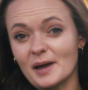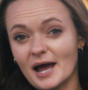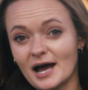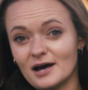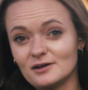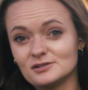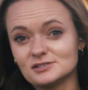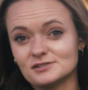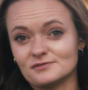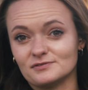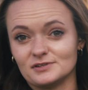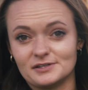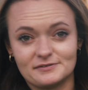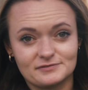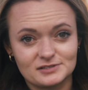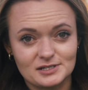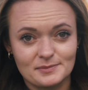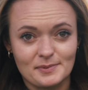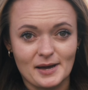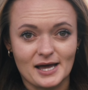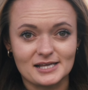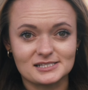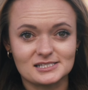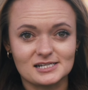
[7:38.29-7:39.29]
pounds of lift
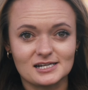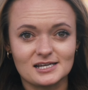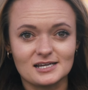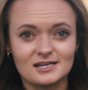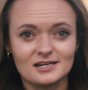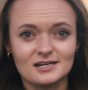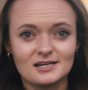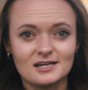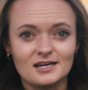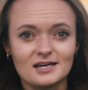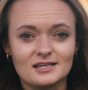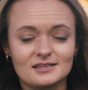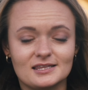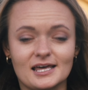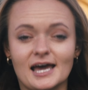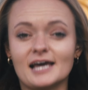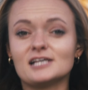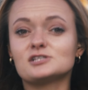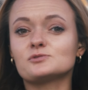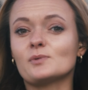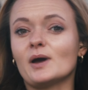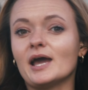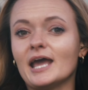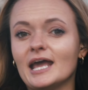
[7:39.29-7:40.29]
capacity, the
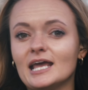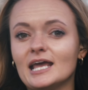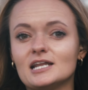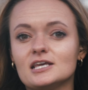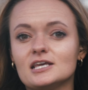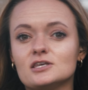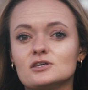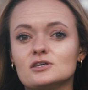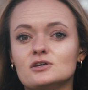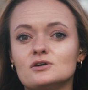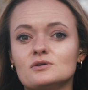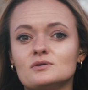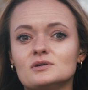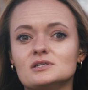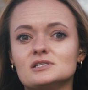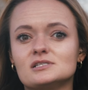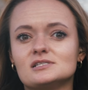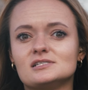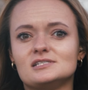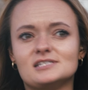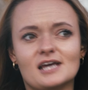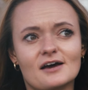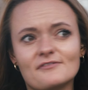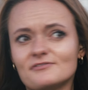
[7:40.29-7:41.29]
SY80U
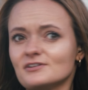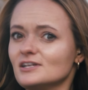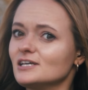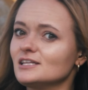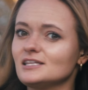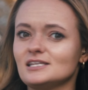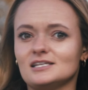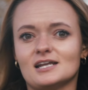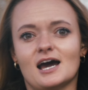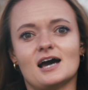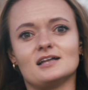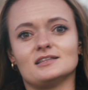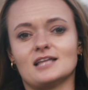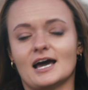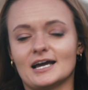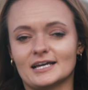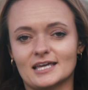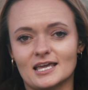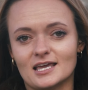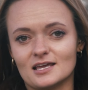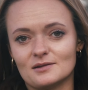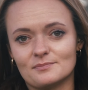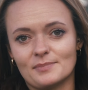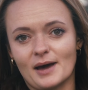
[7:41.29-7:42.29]
is definitely not
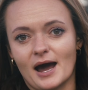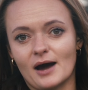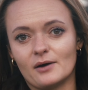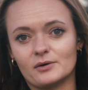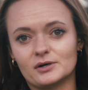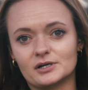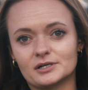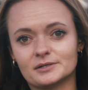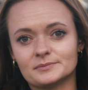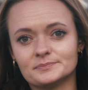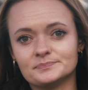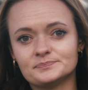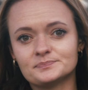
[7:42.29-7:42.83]
lacking in power.